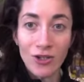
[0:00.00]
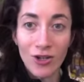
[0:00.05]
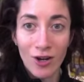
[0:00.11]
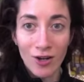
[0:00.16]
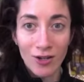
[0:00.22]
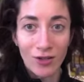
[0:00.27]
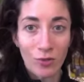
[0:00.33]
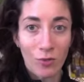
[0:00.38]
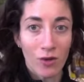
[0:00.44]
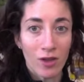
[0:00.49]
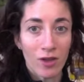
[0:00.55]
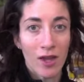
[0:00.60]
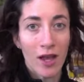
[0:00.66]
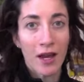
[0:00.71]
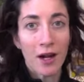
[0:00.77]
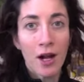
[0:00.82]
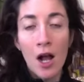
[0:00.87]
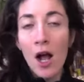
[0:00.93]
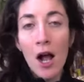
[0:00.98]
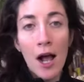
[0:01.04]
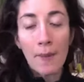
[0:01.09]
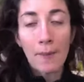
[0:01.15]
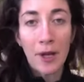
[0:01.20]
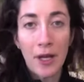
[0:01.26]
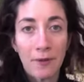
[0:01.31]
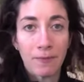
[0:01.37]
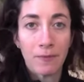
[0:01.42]
And it's one that, I
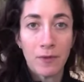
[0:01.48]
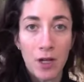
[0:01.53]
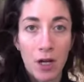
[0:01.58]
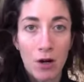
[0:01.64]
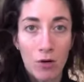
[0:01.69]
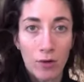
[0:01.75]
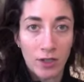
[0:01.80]
mean, you know,